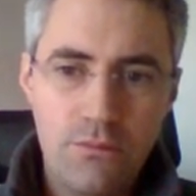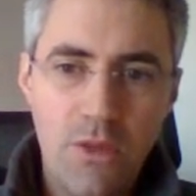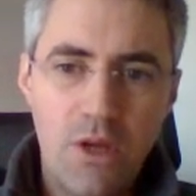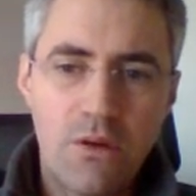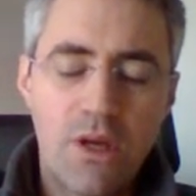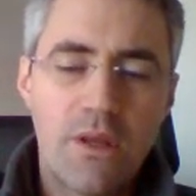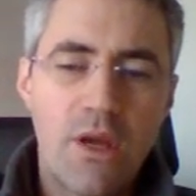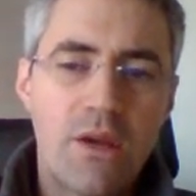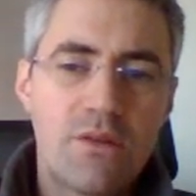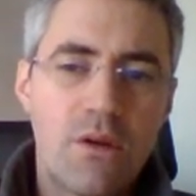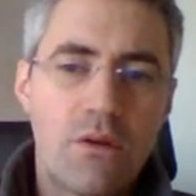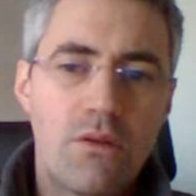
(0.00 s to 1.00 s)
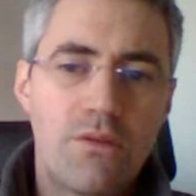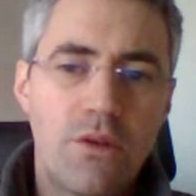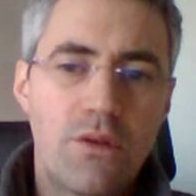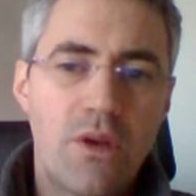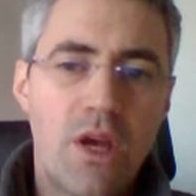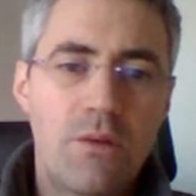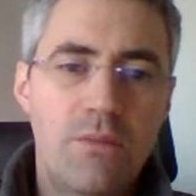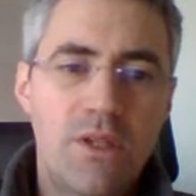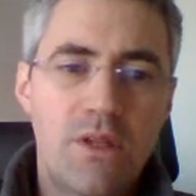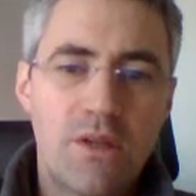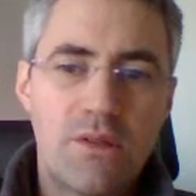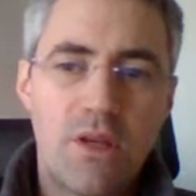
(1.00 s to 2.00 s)
you can either go for the A/B
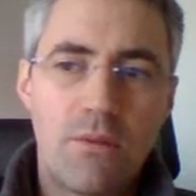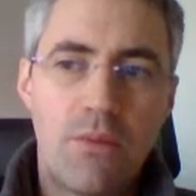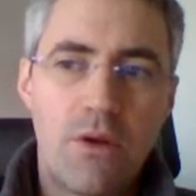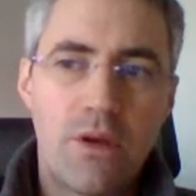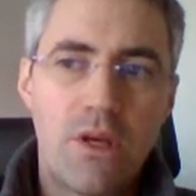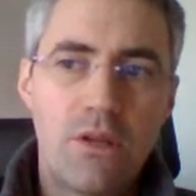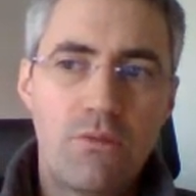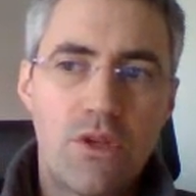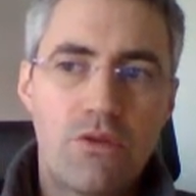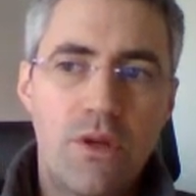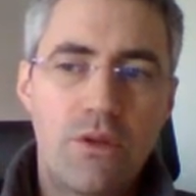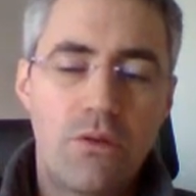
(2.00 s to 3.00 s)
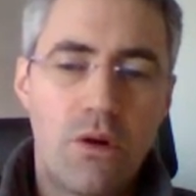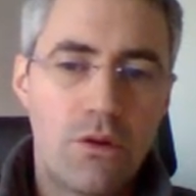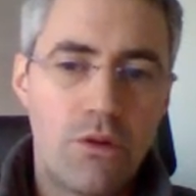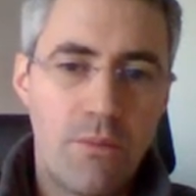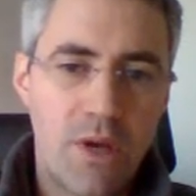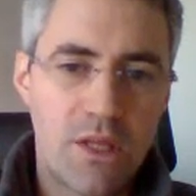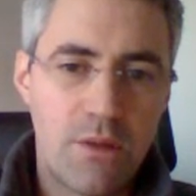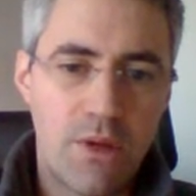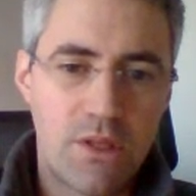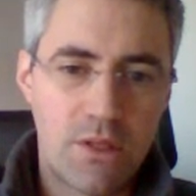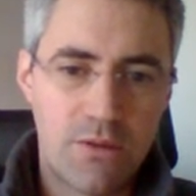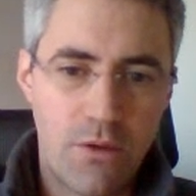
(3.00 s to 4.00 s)
testing plugin, which will do all the
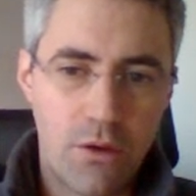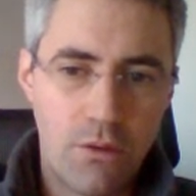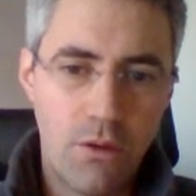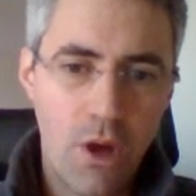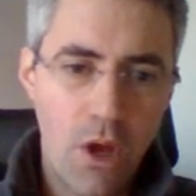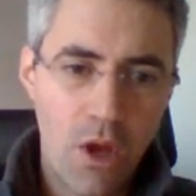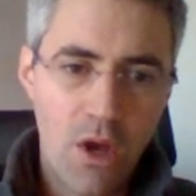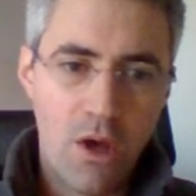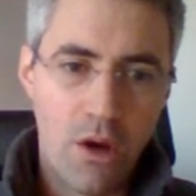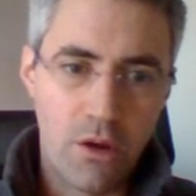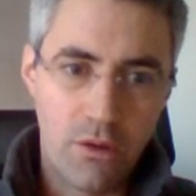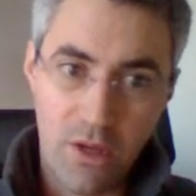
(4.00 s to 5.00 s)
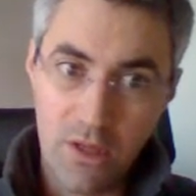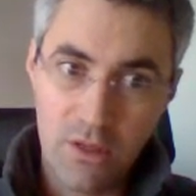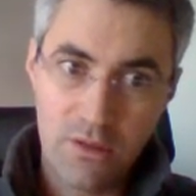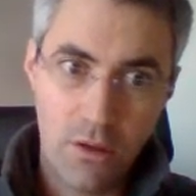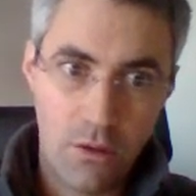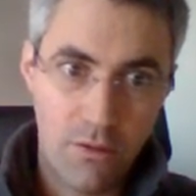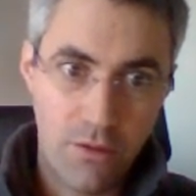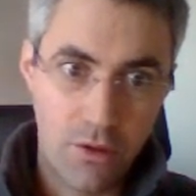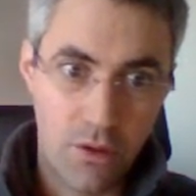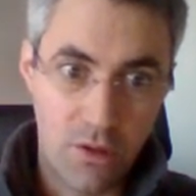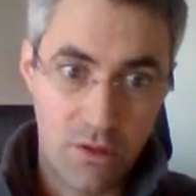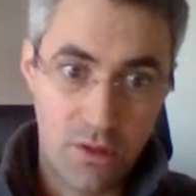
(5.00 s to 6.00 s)
mathematics for you, or you can either go for
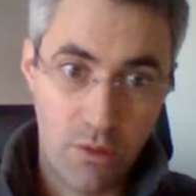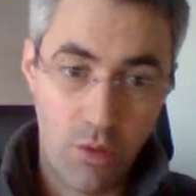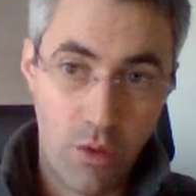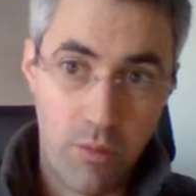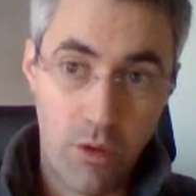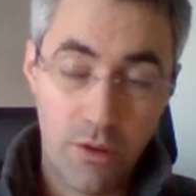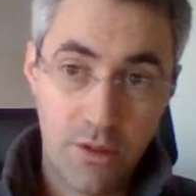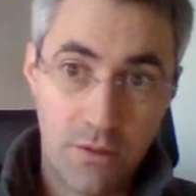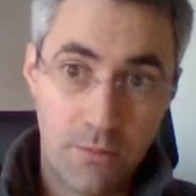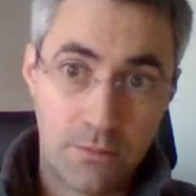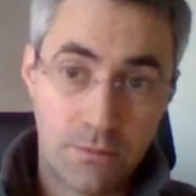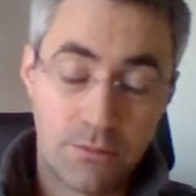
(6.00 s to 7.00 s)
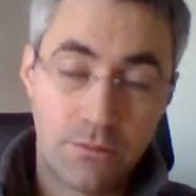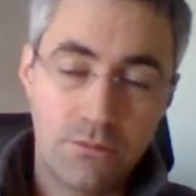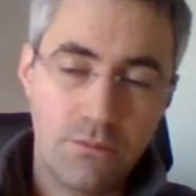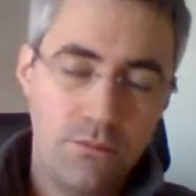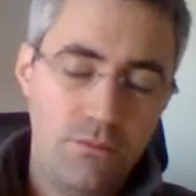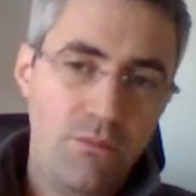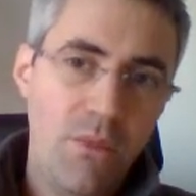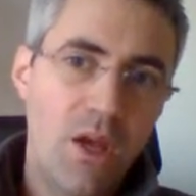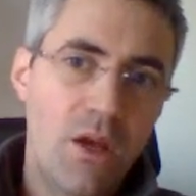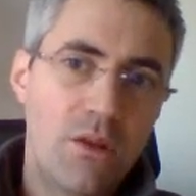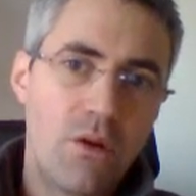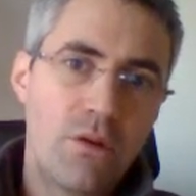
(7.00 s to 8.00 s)
the custom report.
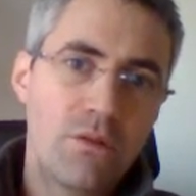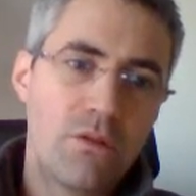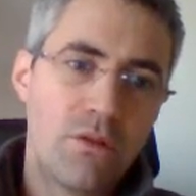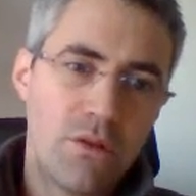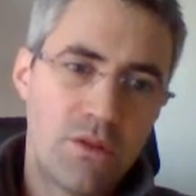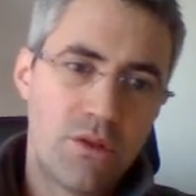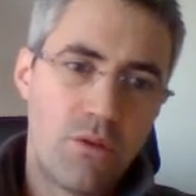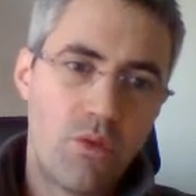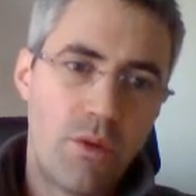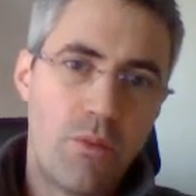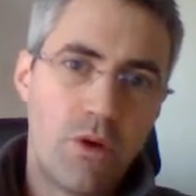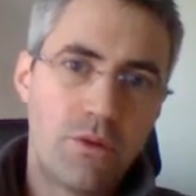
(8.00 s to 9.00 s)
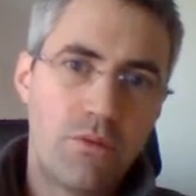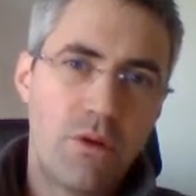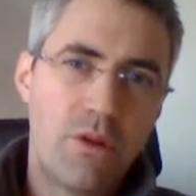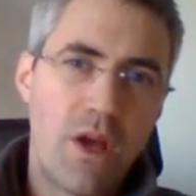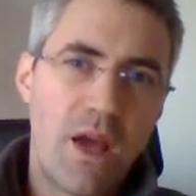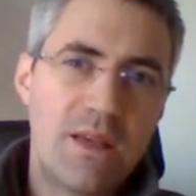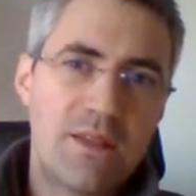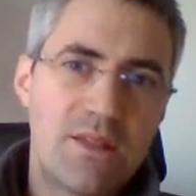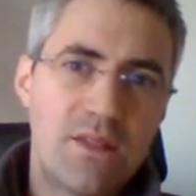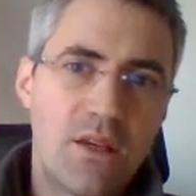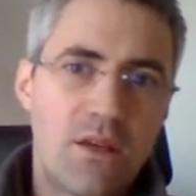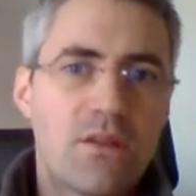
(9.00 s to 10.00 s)
And on the custom report one, I
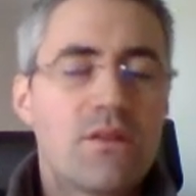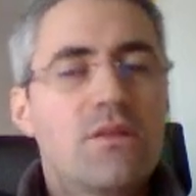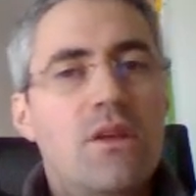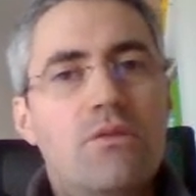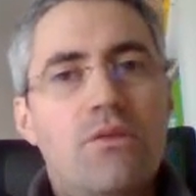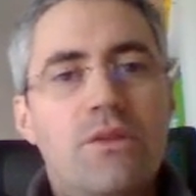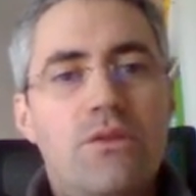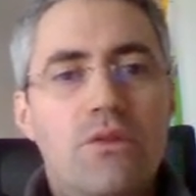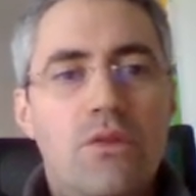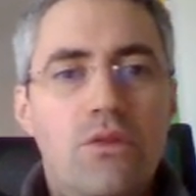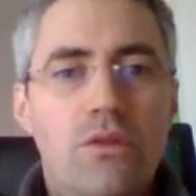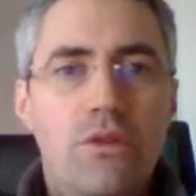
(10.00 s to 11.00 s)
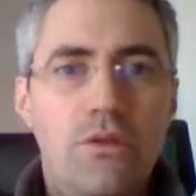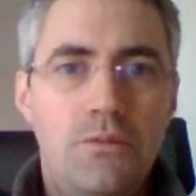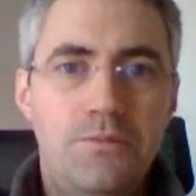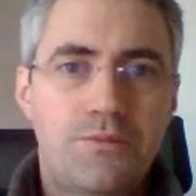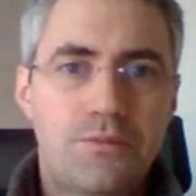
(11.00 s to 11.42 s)
think that what you could do